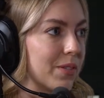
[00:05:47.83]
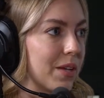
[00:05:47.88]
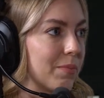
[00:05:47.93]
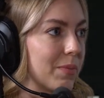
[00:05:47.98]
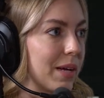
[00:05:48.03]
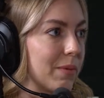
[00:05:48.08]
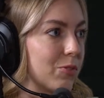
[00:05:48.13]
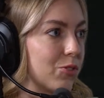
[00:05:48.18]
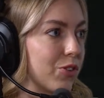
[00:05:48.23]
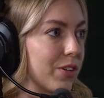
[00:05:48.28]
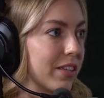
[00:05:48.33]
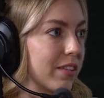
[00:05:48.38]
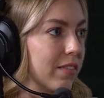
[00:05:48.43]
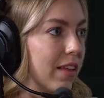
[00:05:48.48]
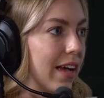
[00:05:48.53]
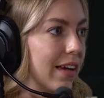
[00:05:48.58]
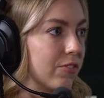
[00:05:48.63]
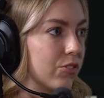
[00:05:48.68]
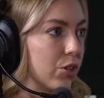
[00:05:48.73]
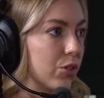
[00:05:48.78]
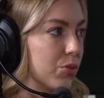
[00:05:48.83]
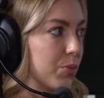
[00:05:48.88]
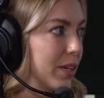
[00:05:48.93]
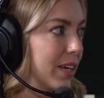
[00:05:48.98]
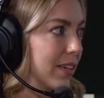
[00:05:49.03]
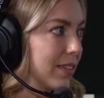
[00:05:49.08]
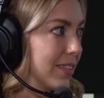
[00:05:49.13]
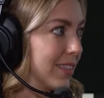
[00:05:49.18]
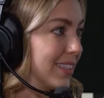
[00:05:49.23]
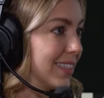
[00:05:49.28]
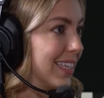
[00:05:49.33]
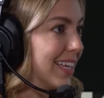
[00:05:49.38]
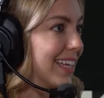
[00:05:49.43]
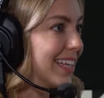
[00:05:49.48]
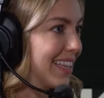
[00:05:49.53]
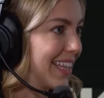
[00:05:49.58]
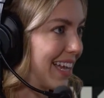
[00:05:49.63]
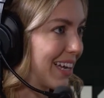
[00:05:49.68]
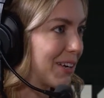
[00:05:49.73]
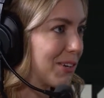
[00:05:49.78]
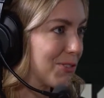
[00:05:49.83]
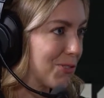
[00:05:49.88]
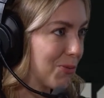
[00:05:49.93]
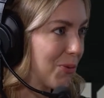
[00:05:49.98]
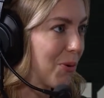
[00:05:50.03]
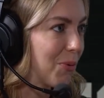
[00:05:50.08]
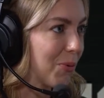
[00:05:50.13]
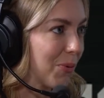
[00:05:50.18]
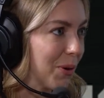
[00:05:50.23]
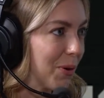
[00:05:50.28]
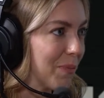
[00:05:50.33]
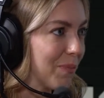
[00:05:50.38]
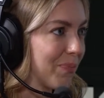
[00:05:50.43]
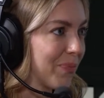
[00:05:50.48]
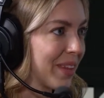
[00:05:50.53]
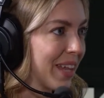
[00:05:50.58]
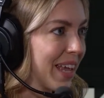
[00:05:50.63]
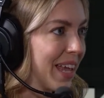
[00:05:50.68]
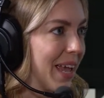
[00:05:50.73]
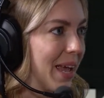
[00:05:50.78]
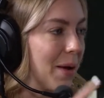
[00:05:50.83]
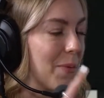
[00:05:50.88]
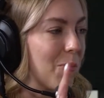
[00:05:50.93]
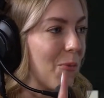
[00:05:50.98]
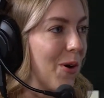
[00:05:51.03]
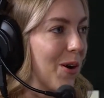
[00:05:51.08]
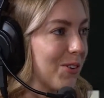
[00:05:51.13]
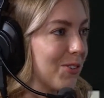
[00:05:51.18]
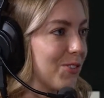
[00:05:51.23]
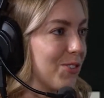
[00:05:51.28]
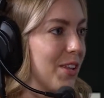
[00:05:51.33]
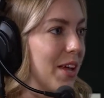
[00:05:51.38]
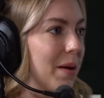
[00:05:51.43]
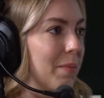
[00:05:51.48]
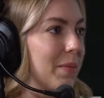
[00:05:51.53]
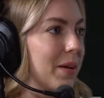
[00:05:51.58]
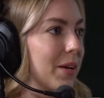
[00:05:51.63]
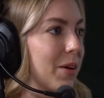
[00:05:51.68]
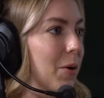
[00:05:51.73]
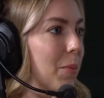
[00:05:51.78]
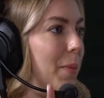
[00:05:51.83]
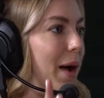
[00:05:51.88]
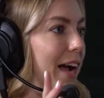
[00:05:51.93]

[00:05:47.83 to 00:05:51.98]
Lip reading: Sometimes during the live shows we got to sit in that control room and watch them and go